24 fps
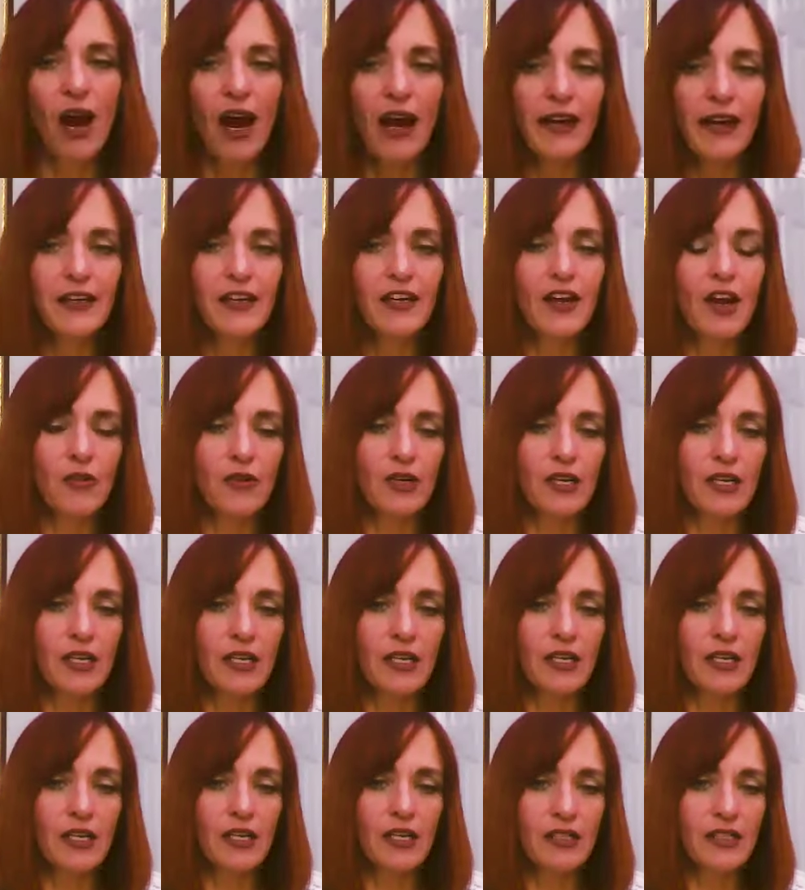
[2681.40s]

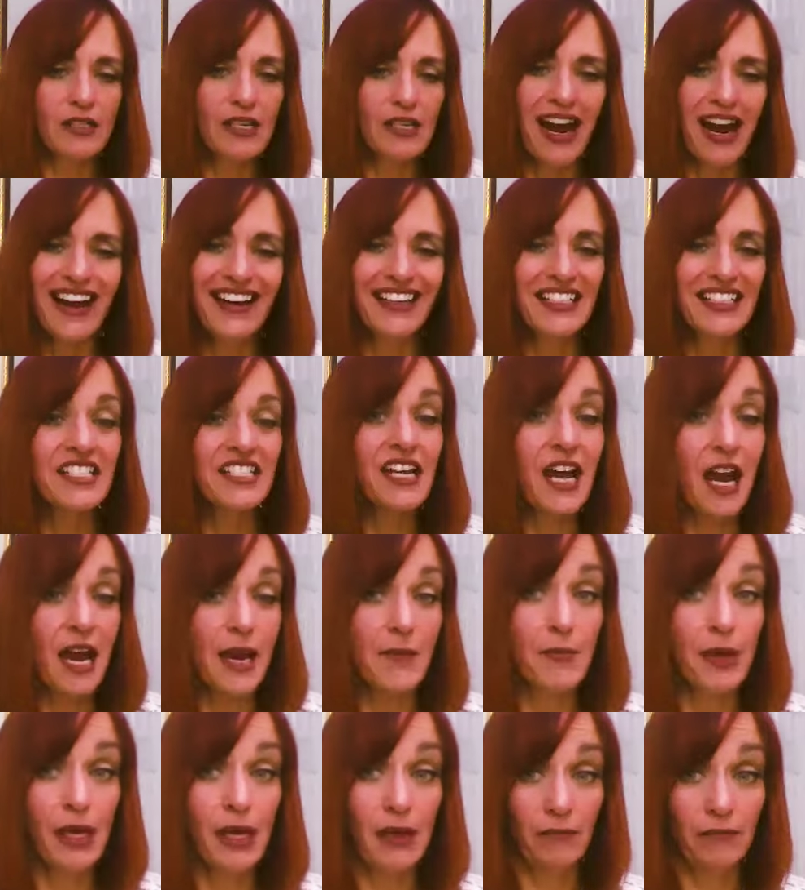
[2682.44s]
noticed I didn't time
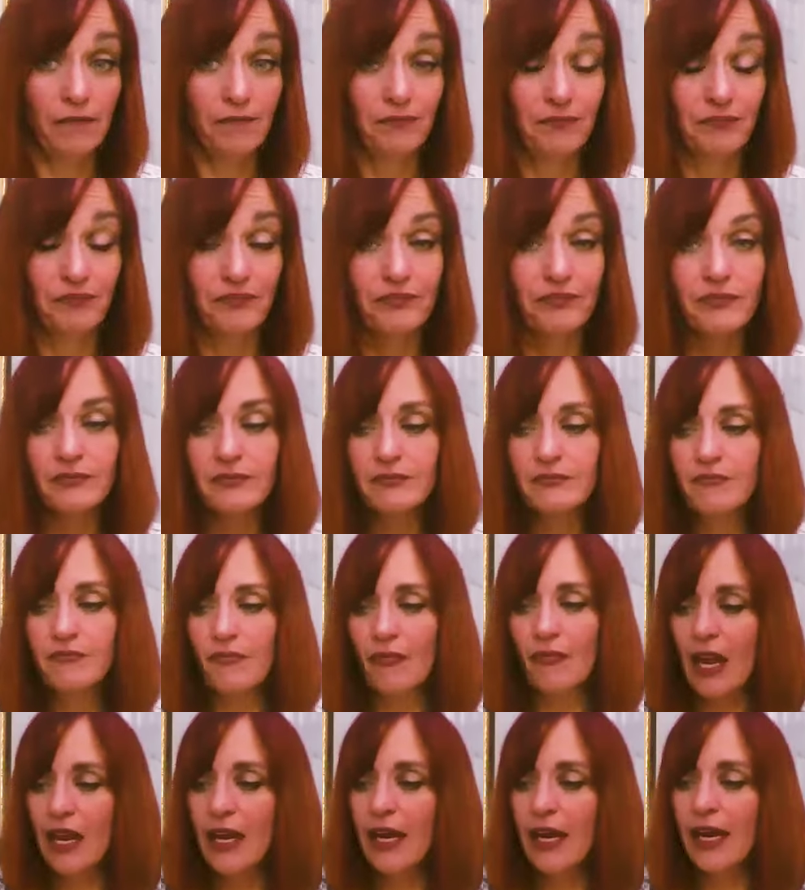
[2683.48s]
it.
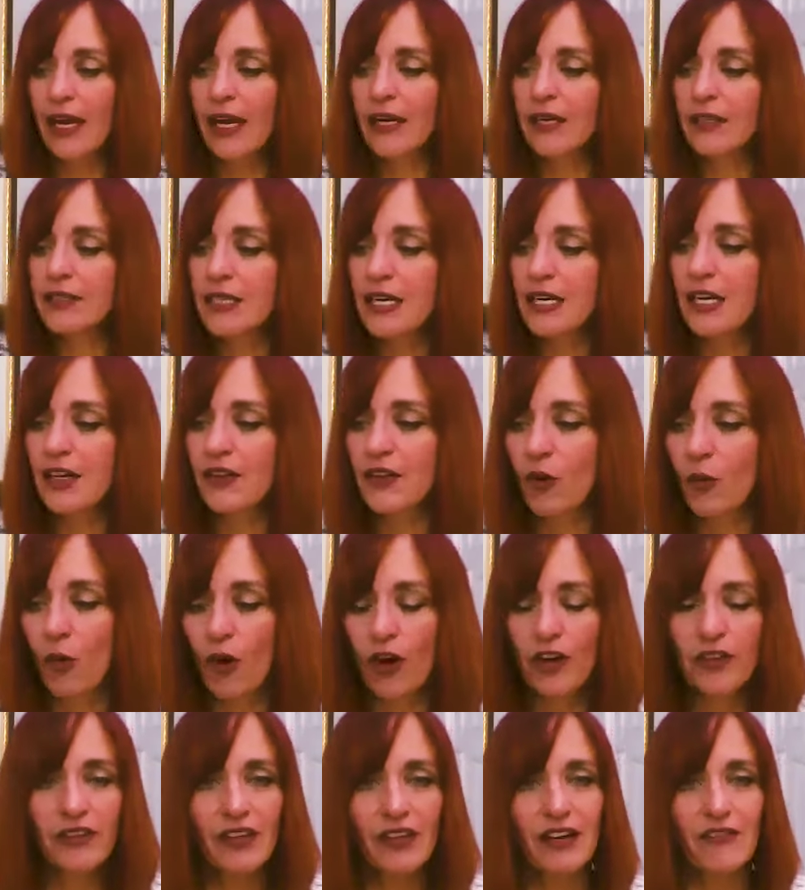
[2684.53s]
And in the work
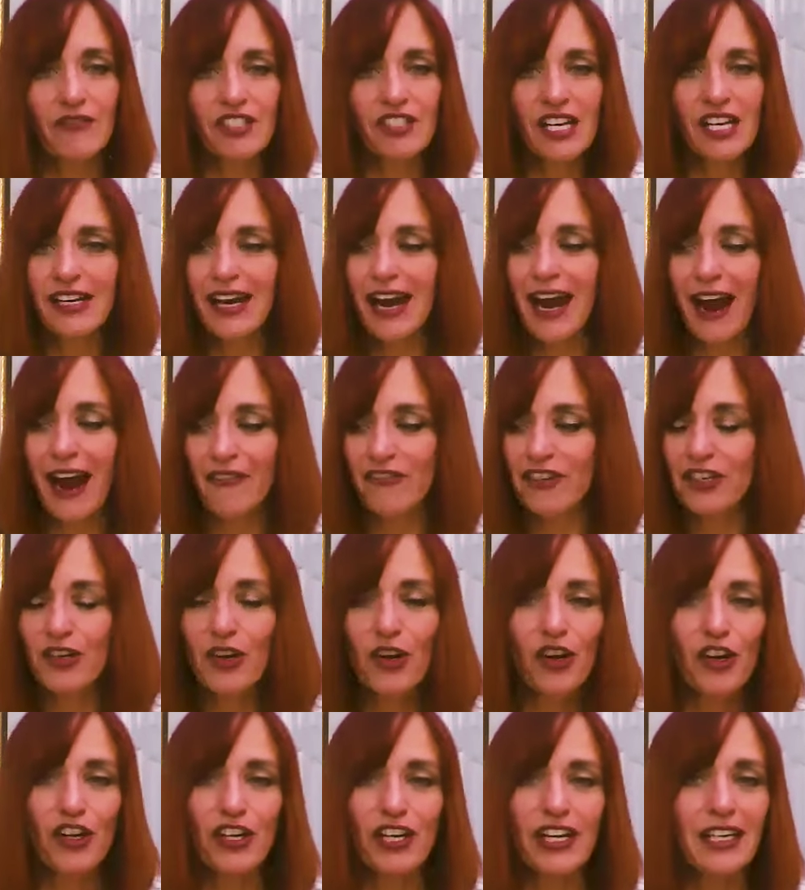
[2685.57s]
that I've done, I haven't
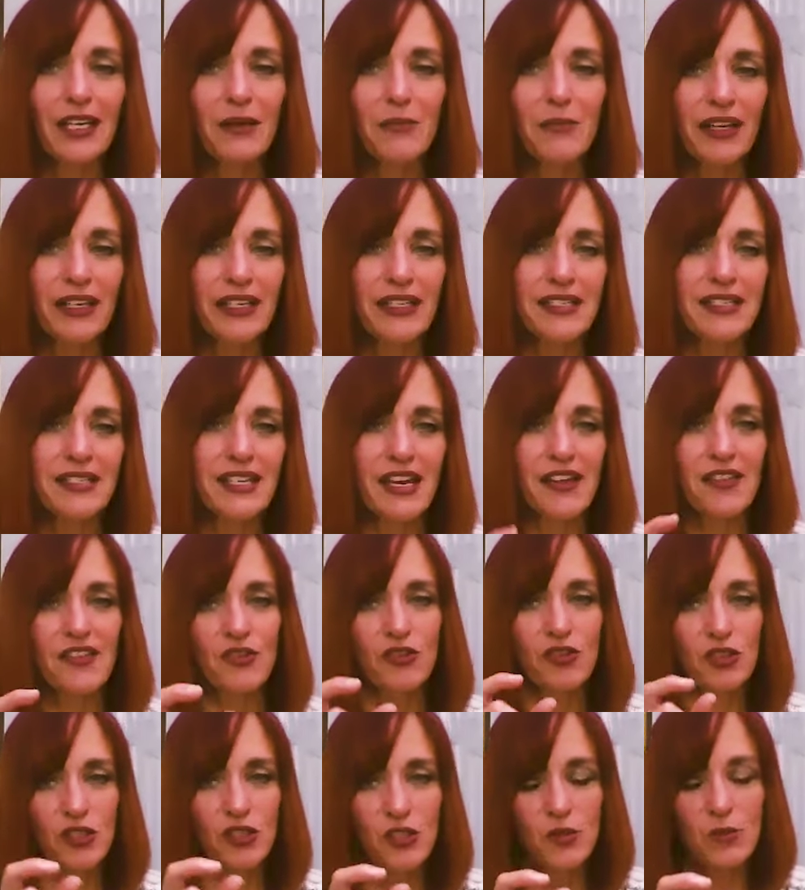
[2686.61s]
heard anybody say there's
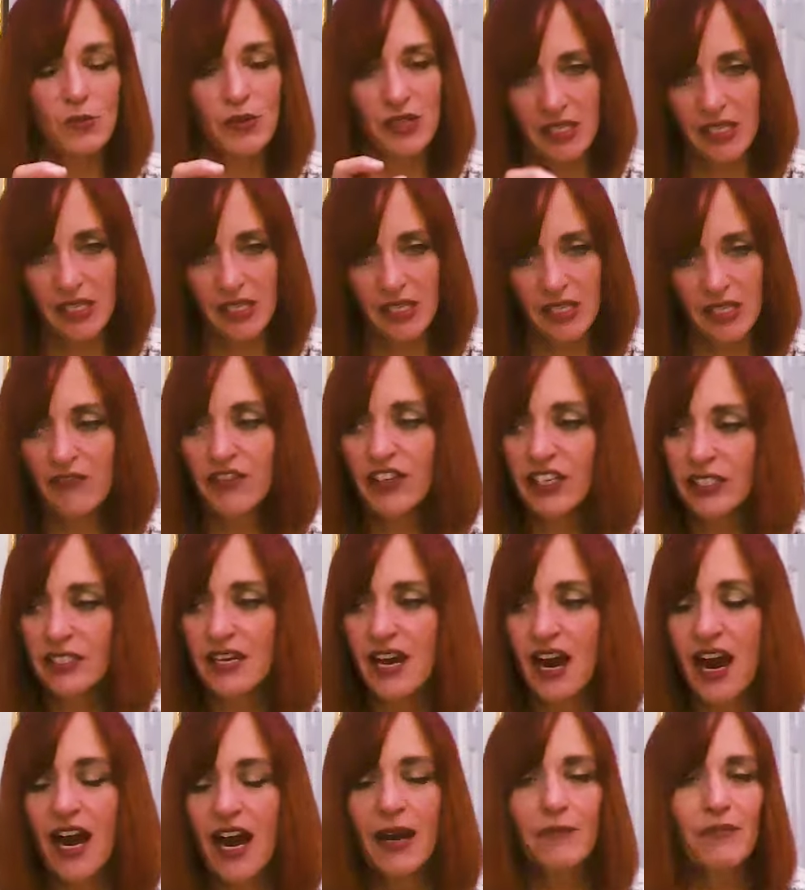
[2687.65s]
a specific
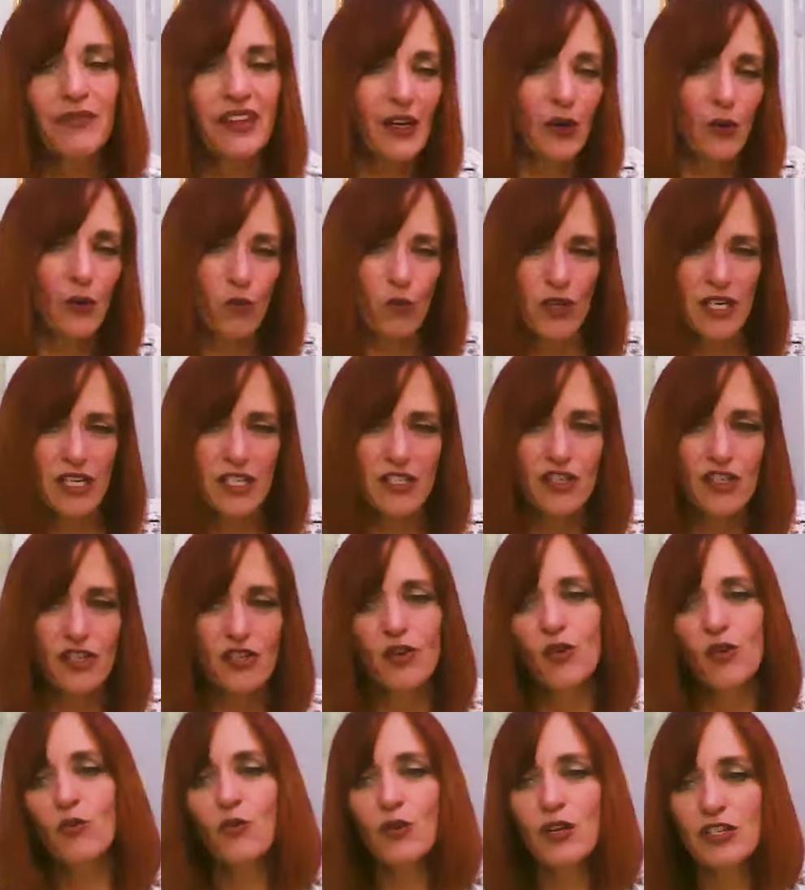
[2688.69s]
time. The
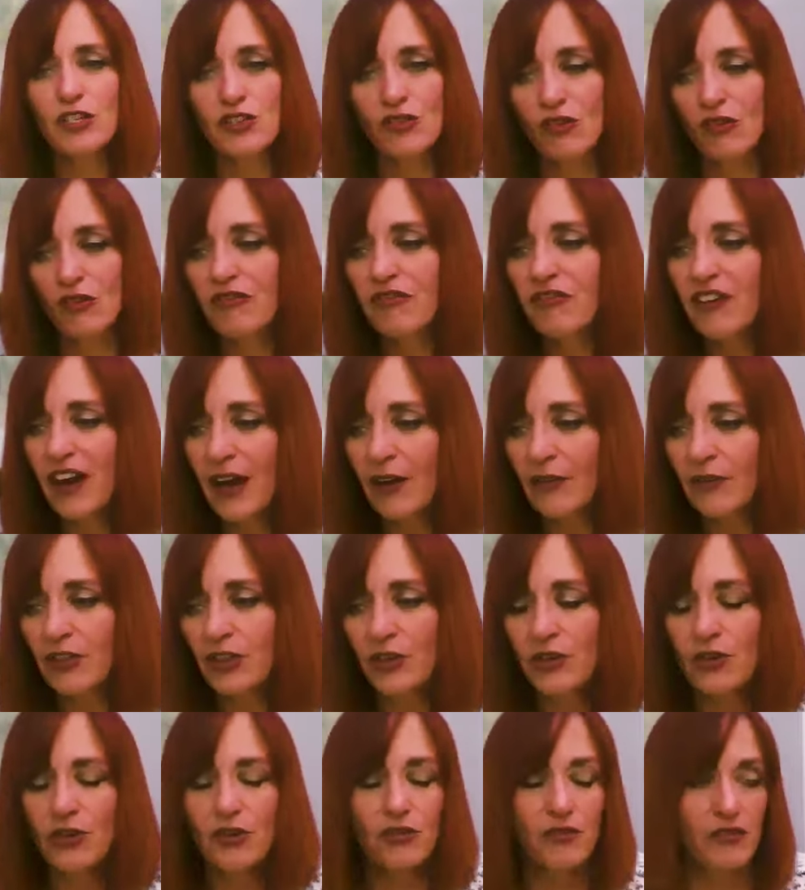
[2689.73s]
original
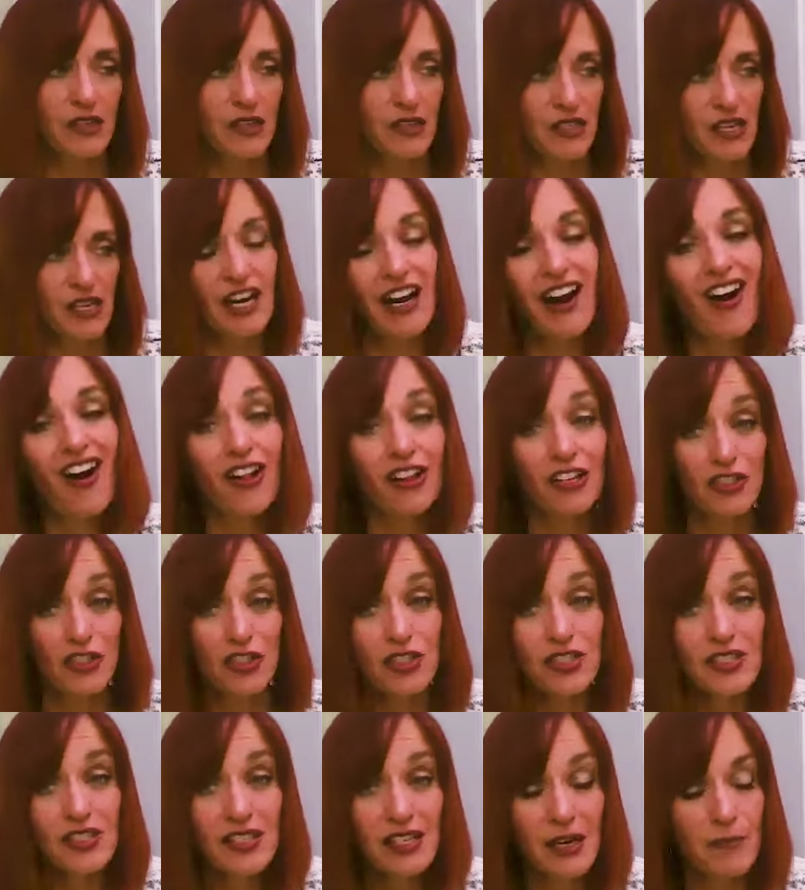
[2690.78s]
founder, the psychologist
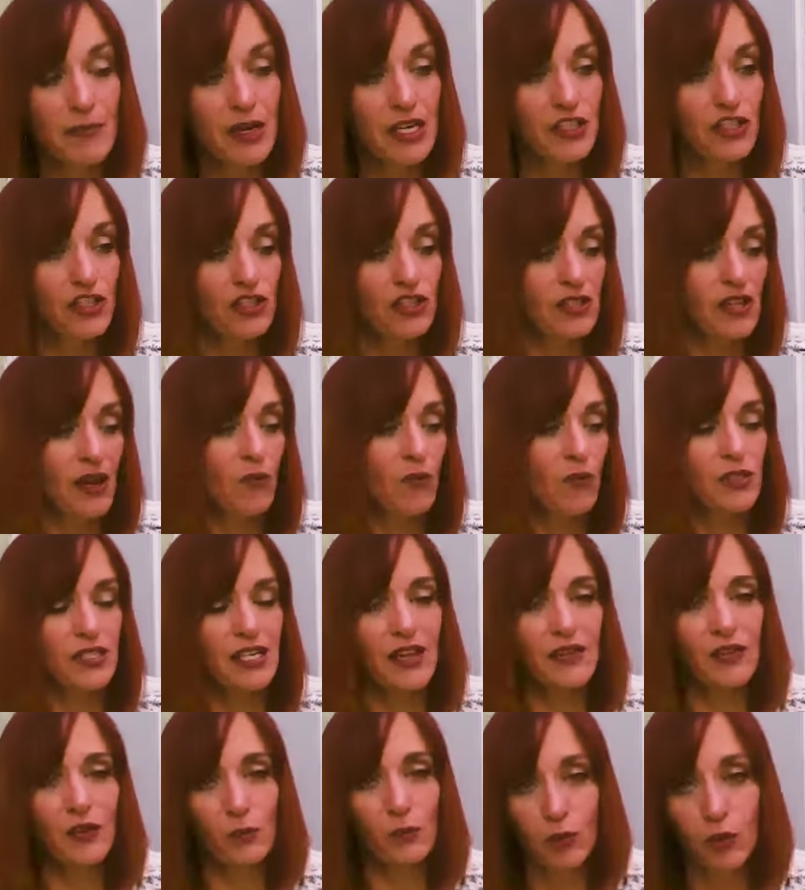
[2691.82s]
that I mentioned that was at
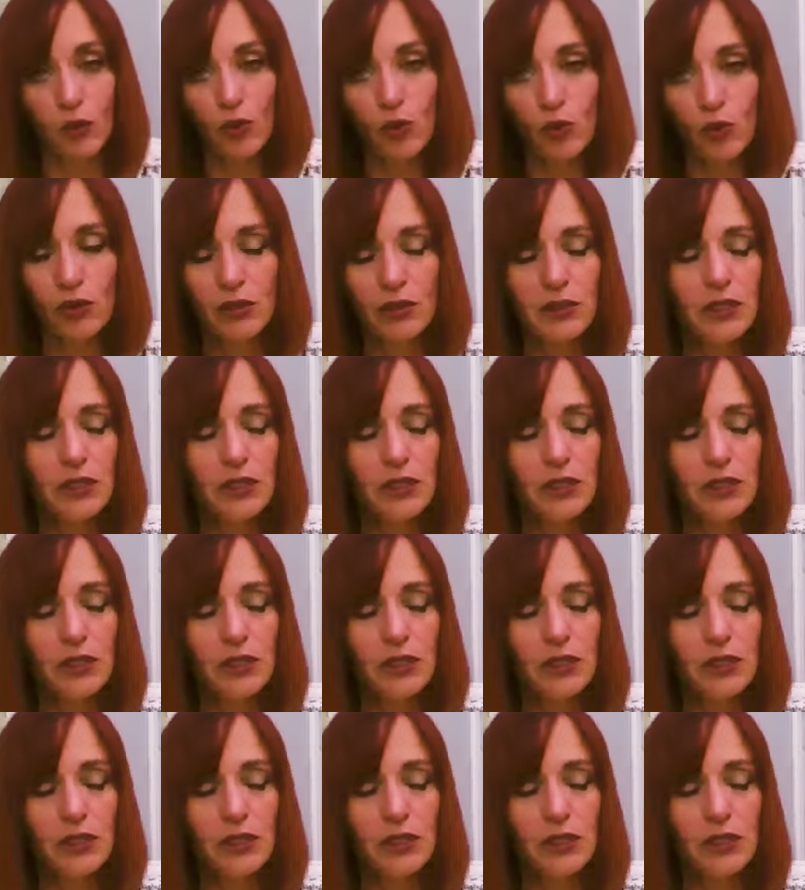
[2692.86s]
the pool,